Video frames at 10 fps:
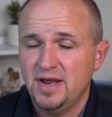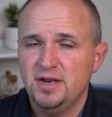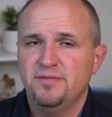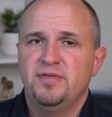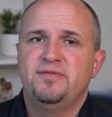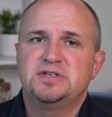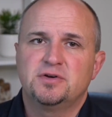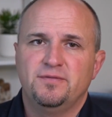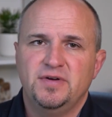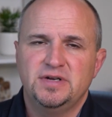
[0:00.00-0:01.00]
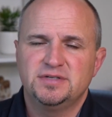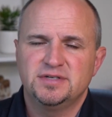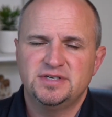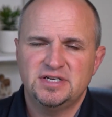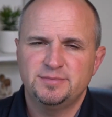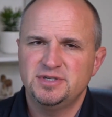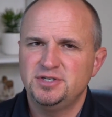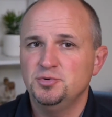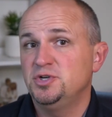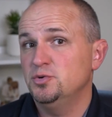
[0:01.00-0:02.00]
any of the physical fitness assessments
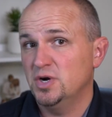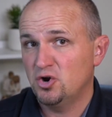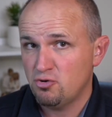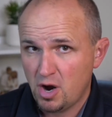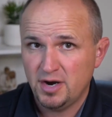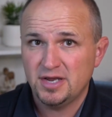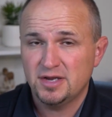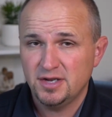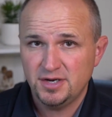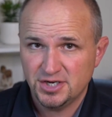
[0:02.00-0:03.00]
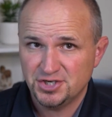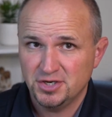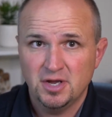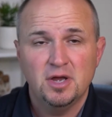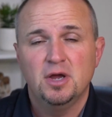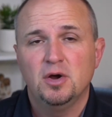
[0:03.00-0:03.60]
due to a chronic condition,